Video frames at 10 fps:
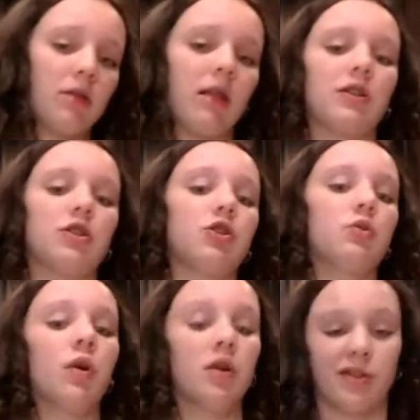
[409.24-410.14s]
like to
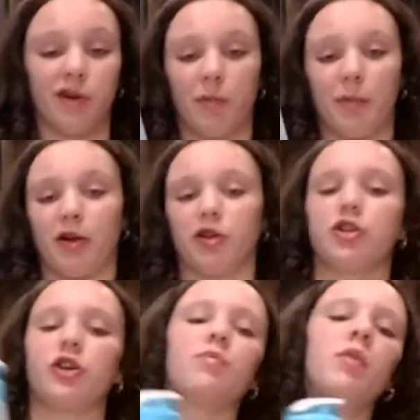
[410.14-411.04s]
do syrup and powdered
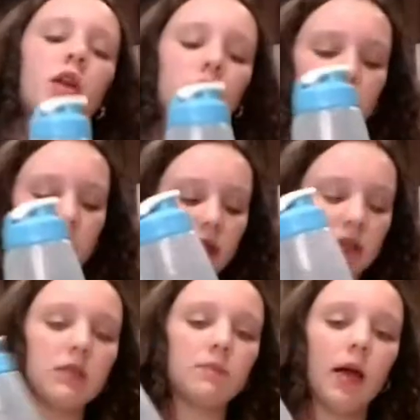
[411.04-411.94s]
sugar. So this
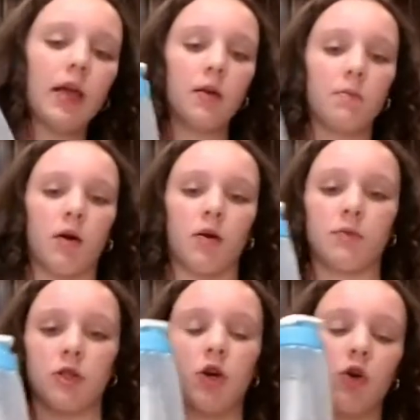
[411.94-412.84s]
is my
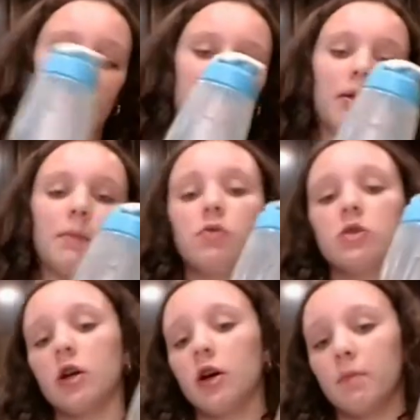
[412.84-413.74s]
mom's homemade maple
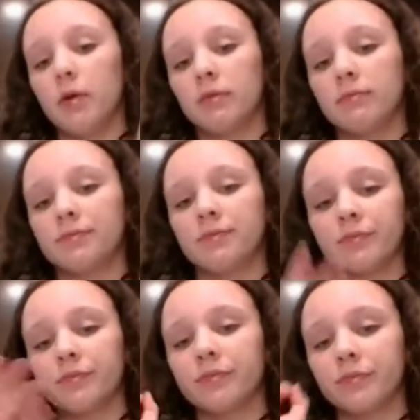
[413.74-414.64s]
syrup.
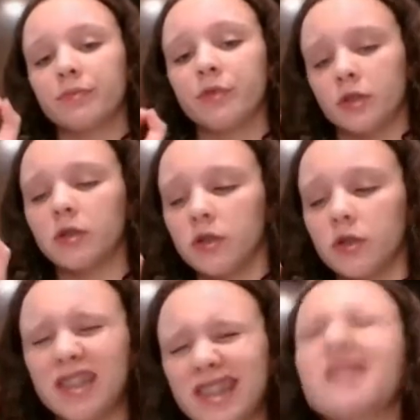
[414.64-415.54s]

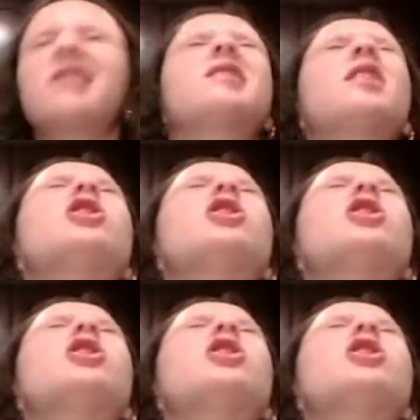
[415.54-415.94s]
This is